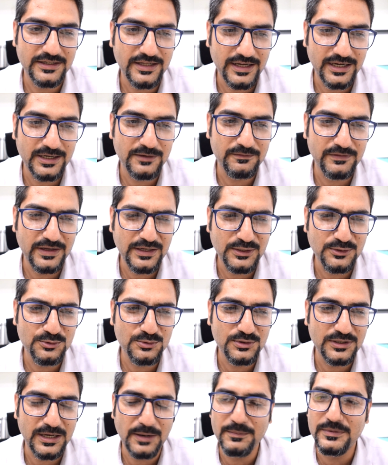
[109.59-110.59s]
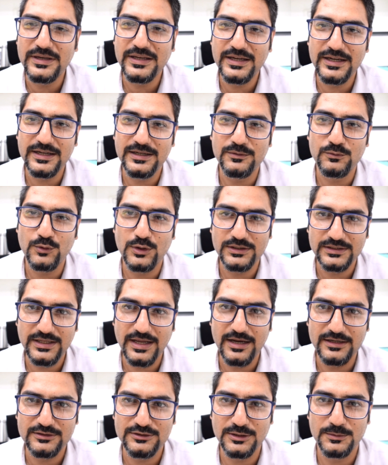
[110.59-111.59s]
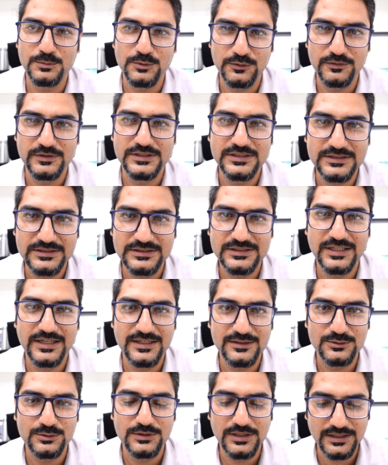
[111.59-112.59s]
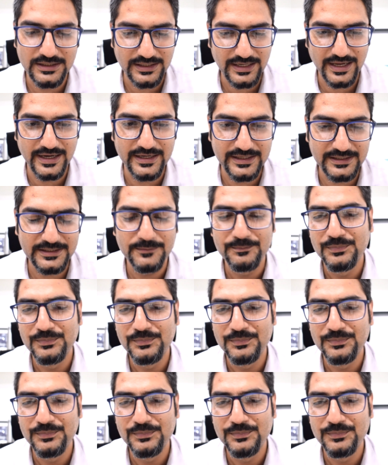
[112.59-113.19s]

and when you communicate what the actual provision says to the client,